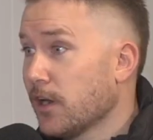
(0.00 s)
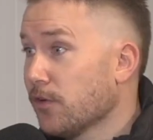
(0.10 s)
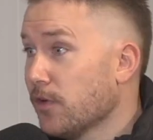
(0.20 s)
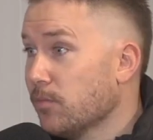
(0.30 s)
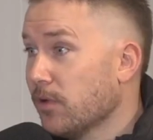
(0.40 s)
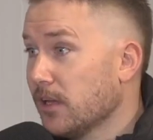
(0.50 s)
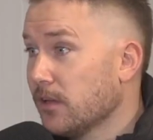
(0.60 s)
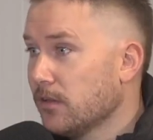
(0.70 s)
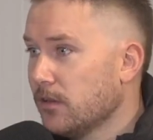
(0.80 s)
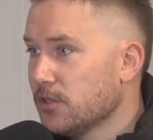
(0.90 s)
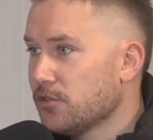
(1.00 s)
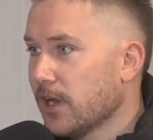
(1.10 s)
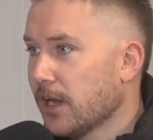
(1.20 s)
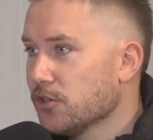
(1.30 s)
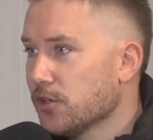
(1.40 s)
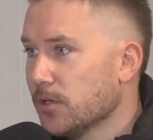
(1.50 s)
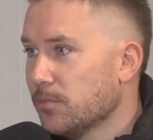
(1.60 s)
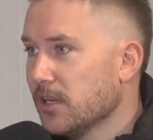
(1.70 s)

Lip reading: a career peak this track and trip,